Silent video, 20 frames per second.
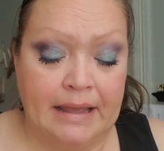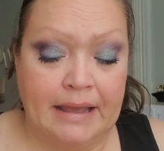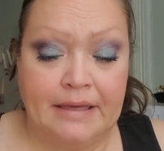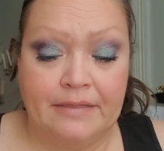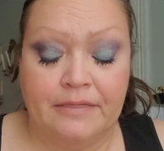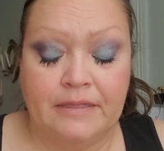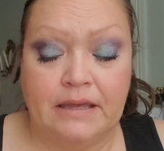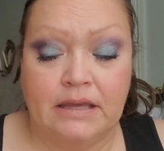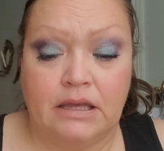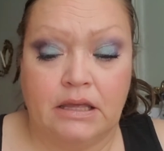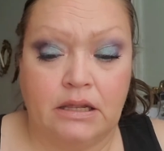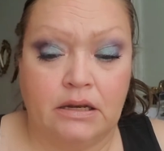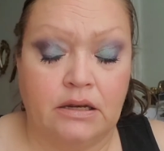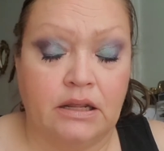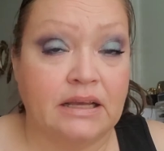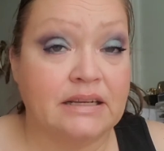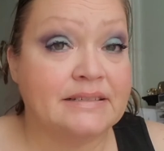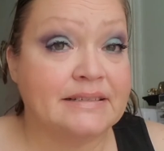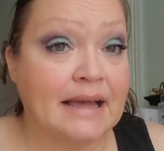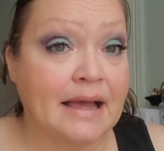And
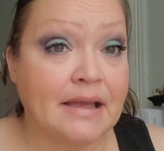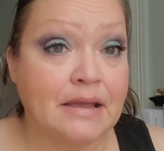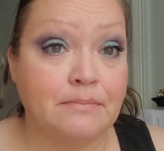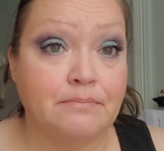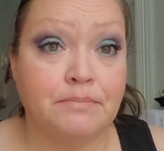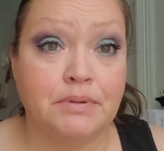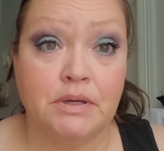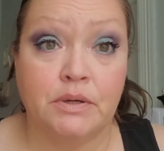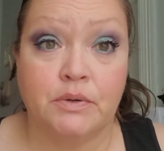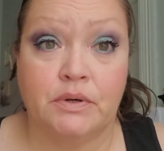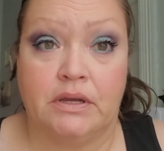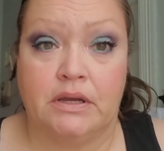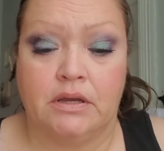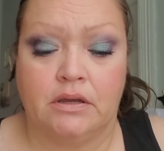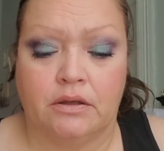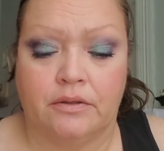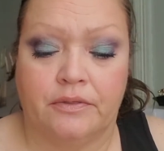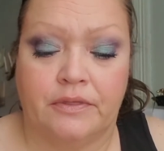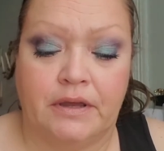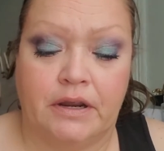then Dime
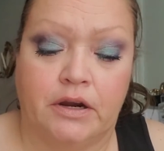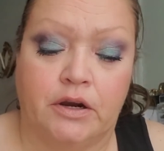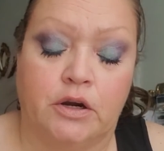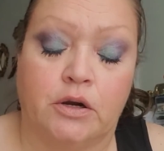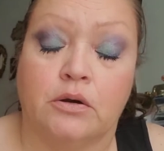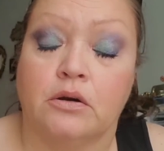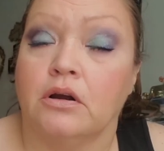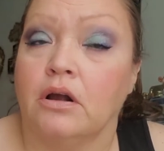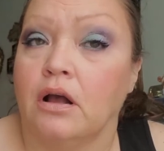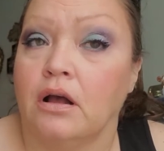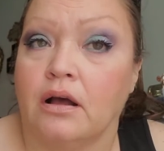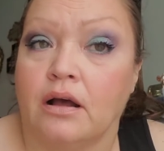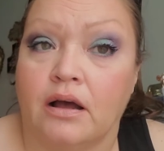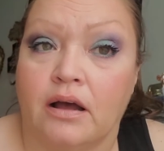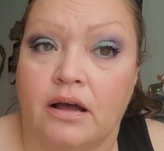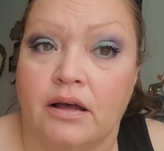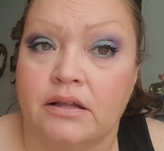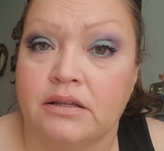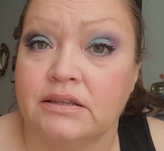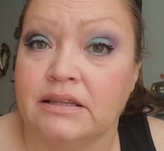Beauty, their
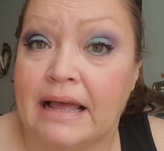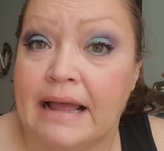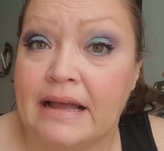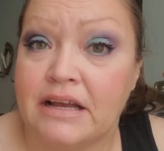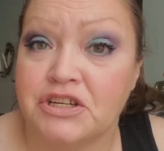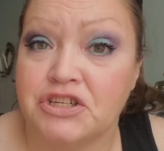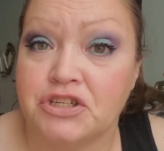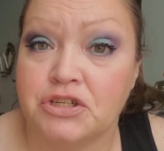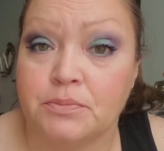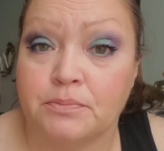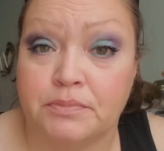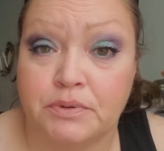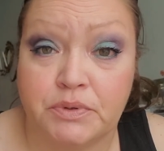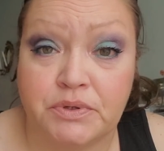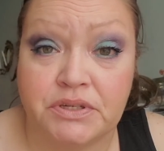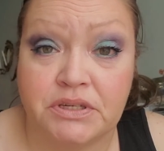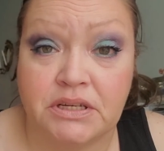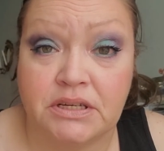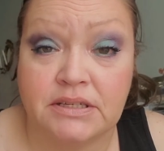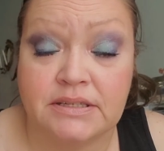uh, lash
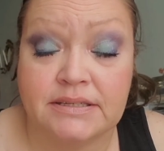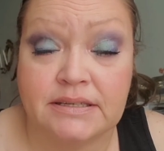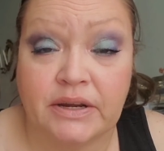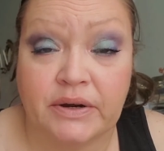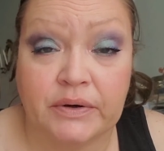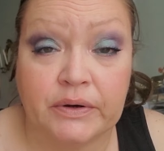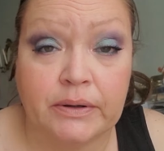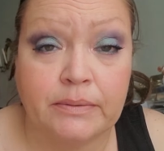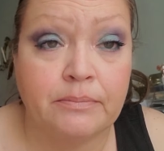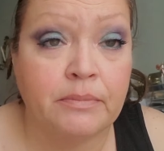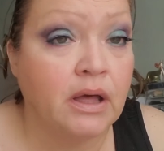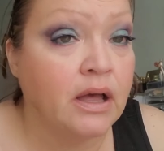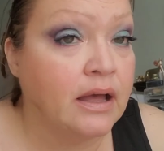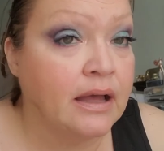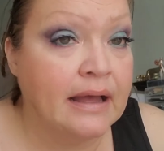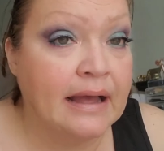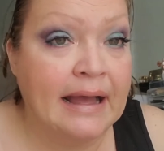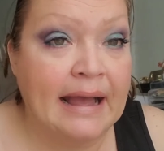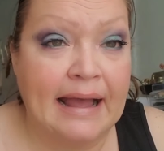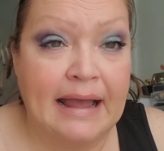boosting serum.
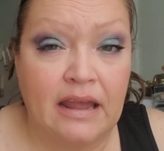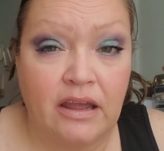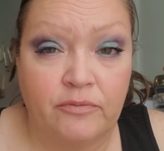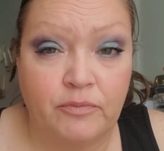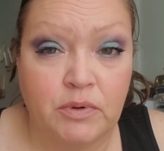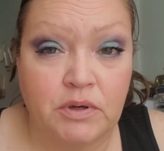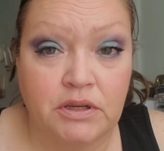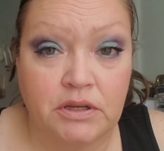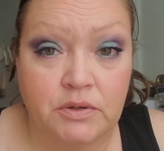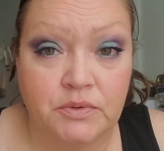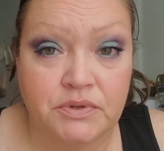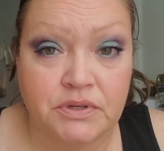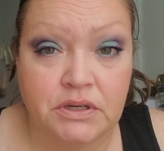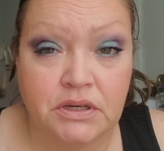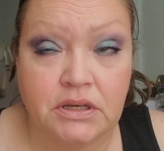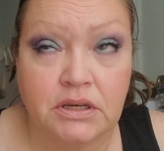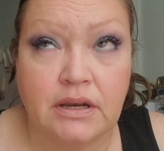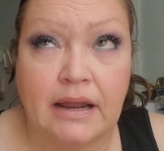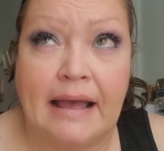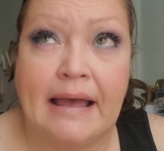I have been
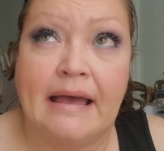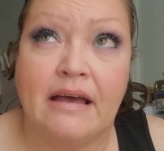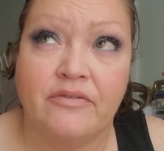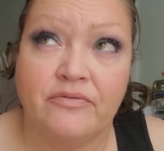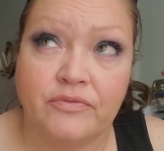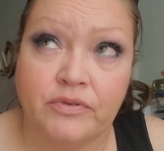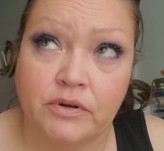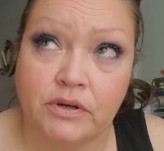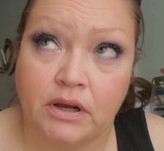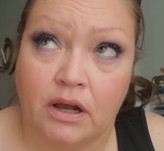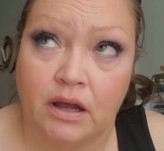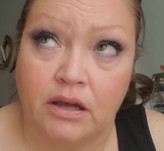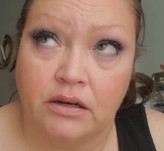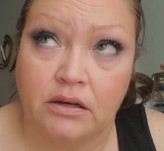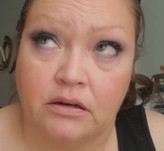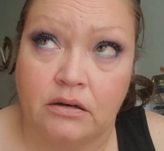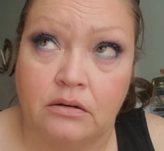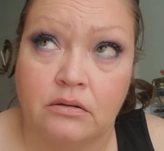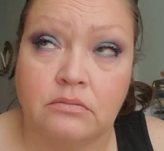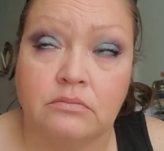using it. I have
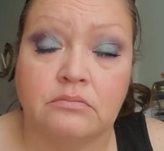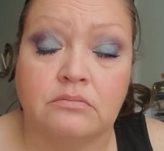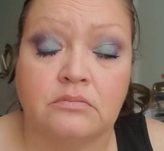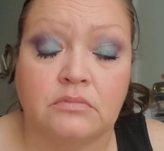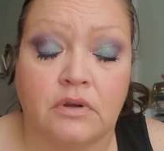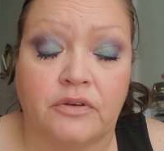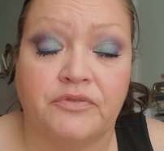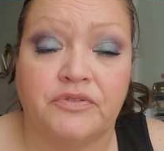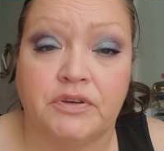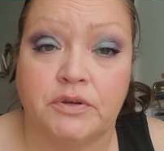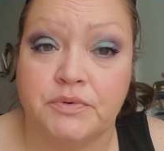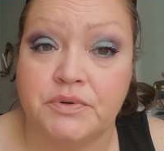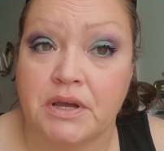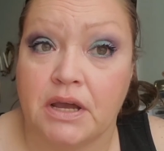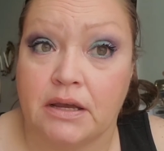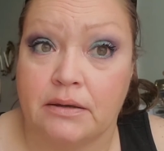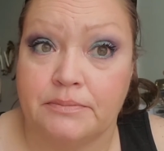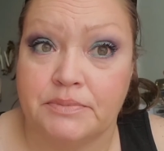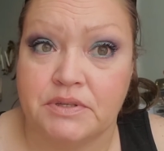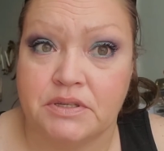forgotten a few
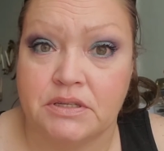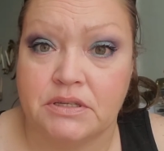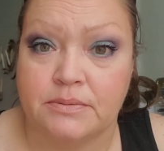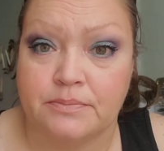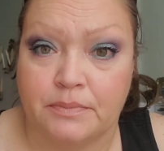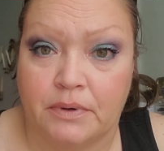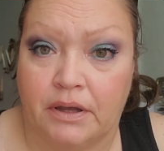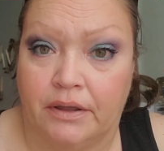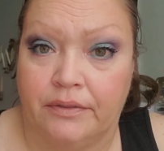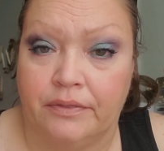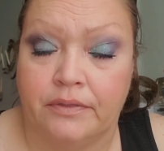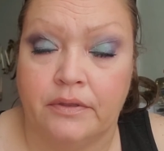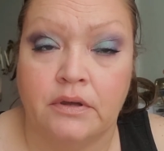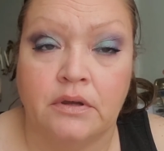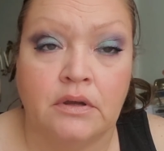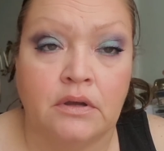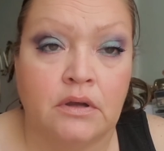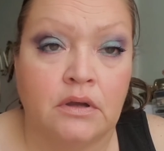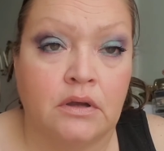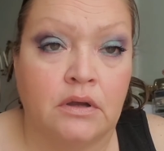times this month.
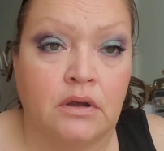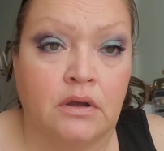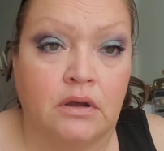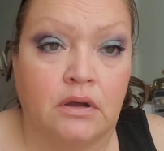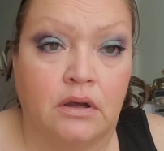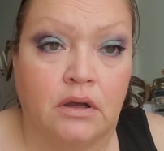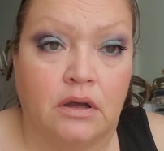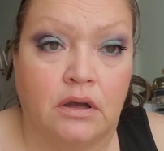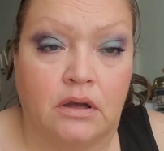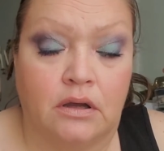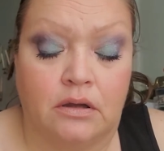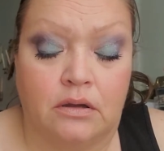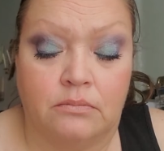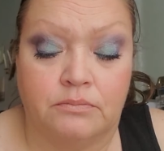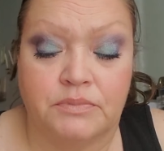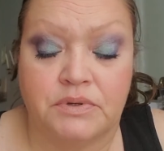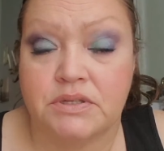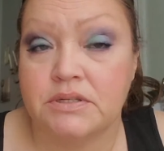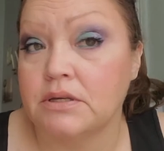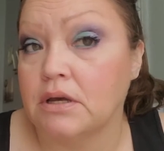
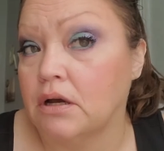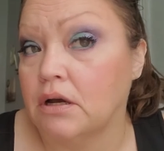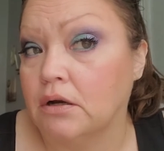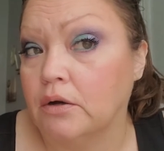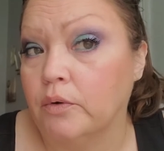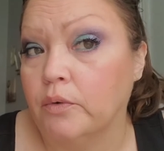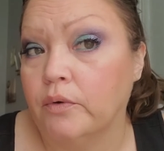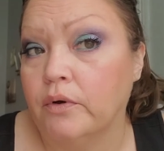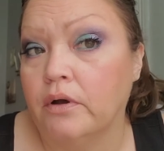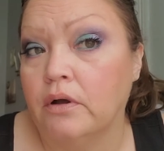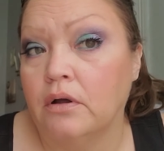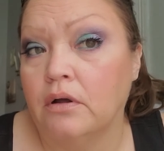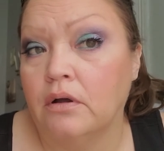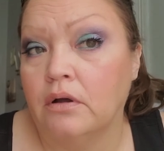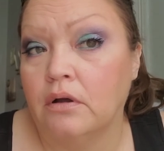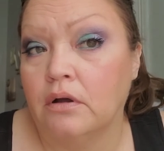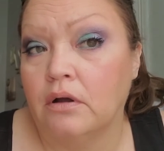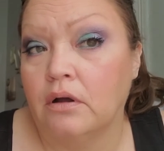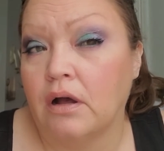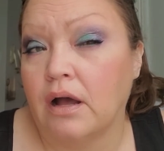Um, so
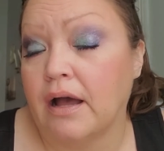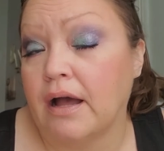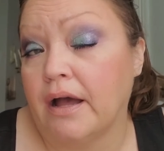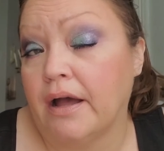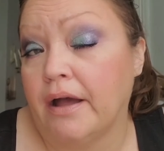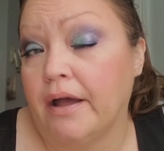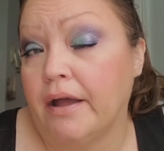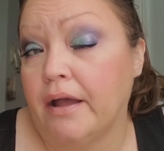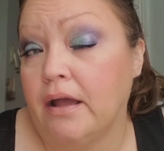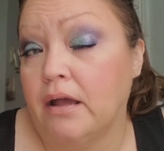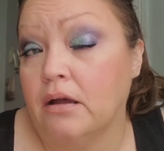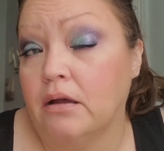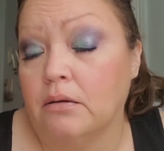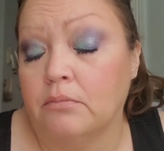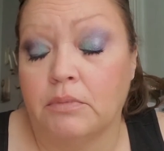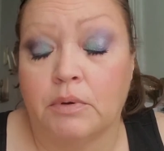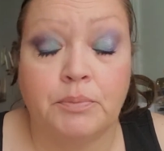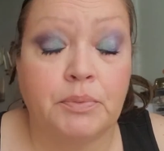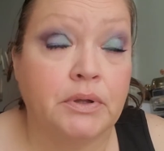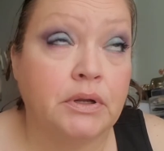I
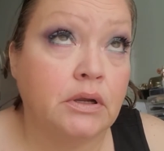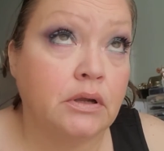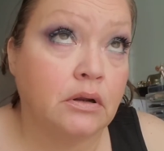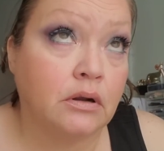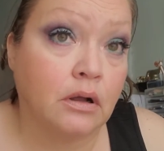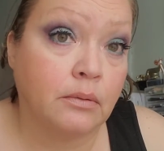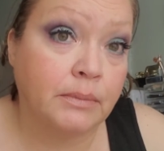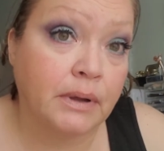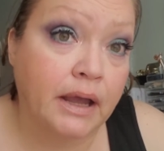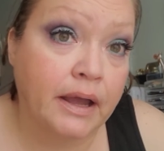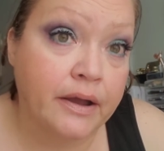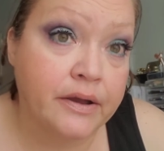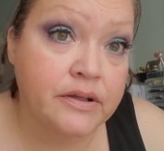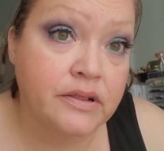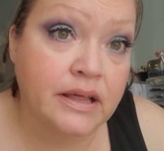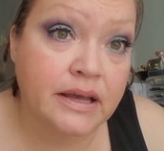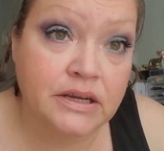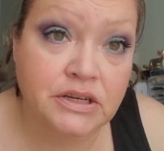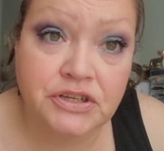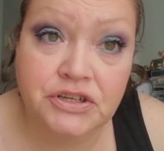am putting it on my
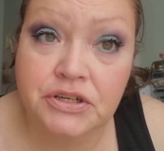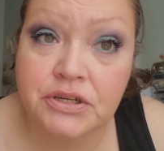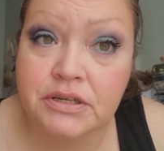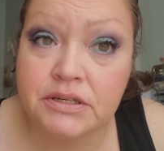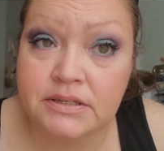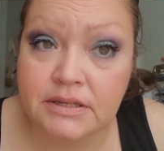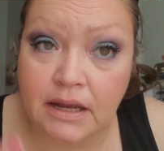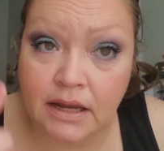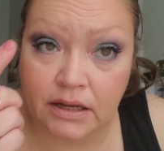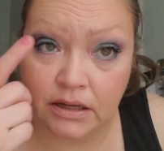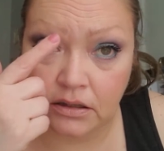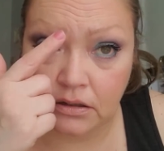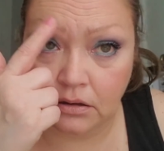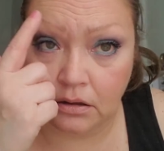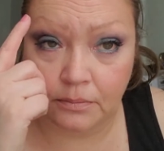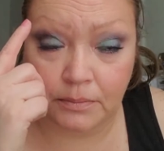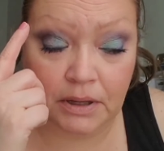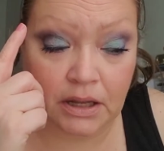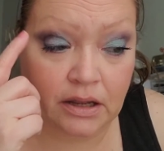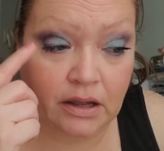eyelashes and
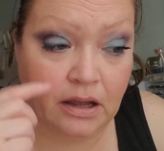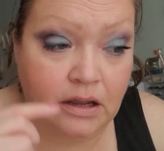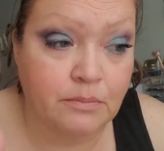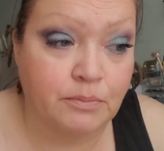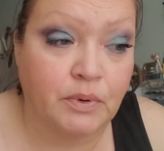on my